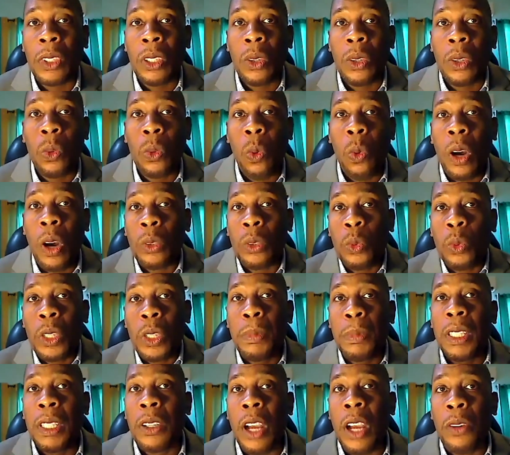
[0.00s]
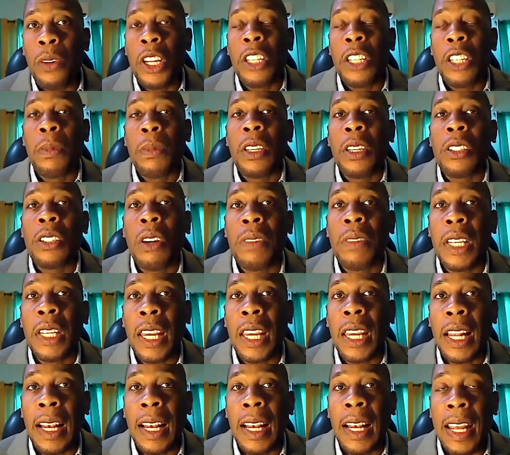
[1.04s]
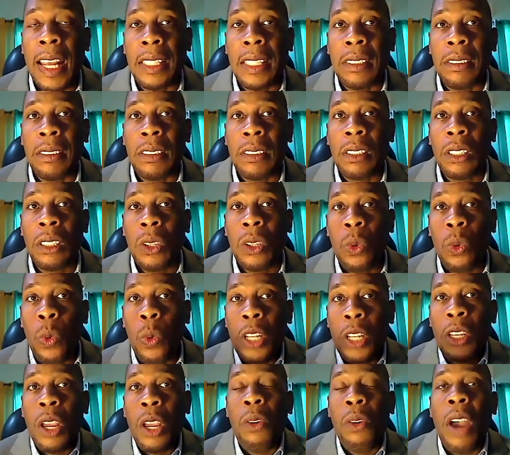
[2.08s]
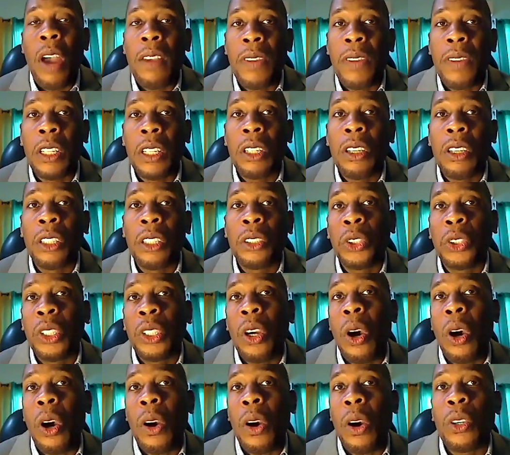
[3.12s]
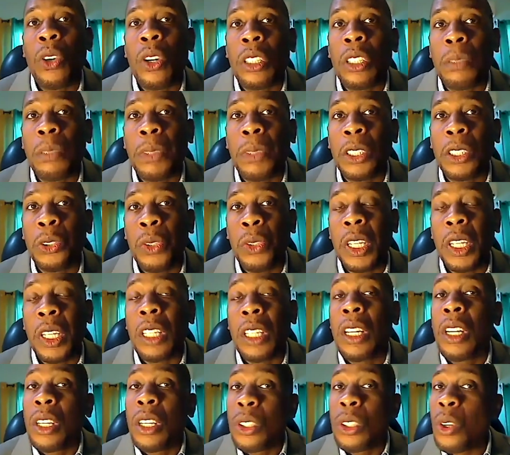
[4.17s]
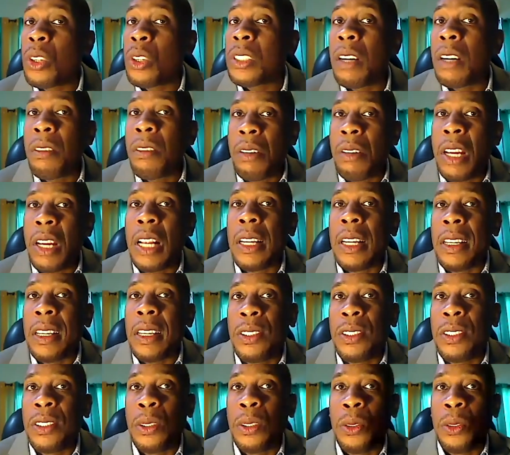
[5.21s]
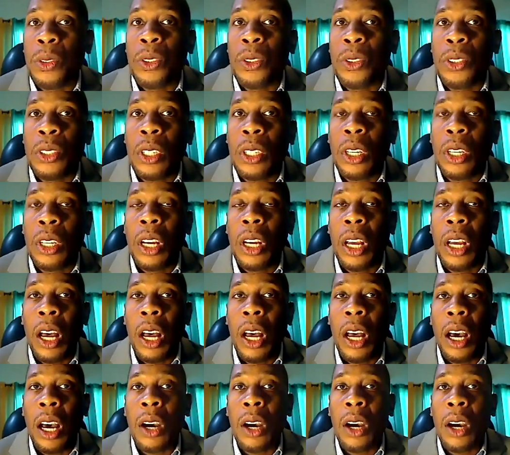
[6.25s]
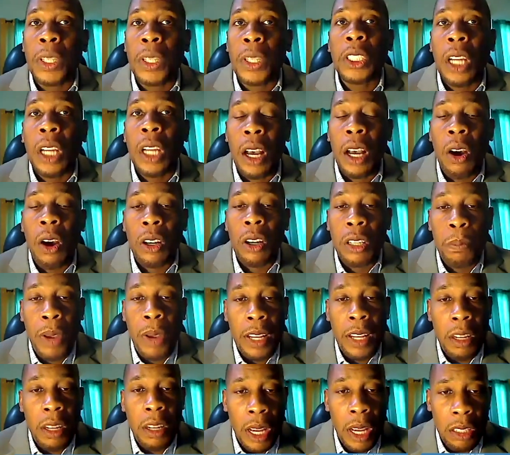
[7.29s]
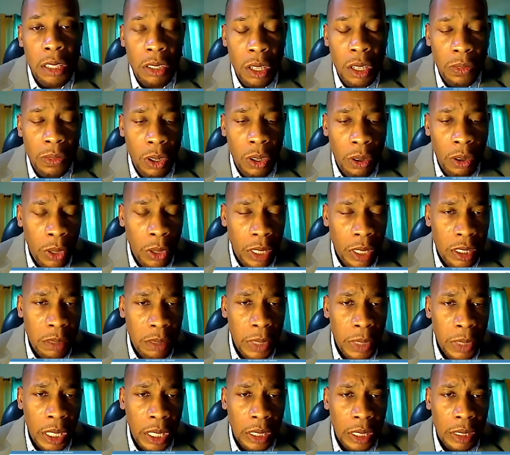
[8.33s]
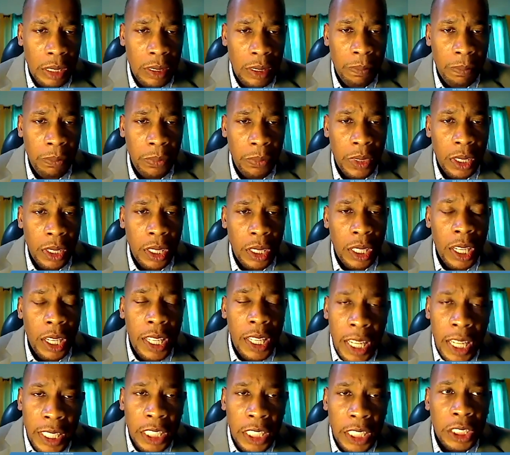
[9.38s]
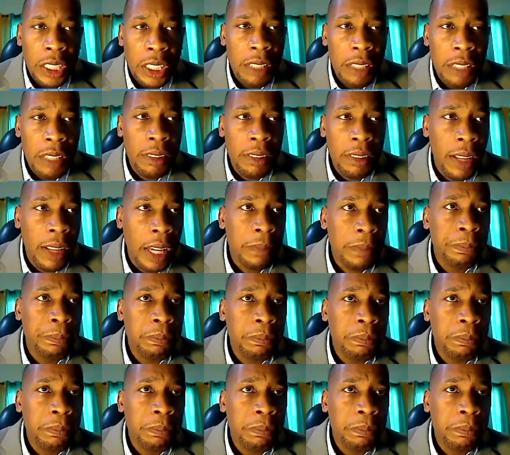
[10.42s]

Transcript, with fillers: What will be the arrangements of the airlines? When you arrive in country, how are you going to be treated? Those are real issues uh, which are occupying the minds of our policymakers. In addition to that,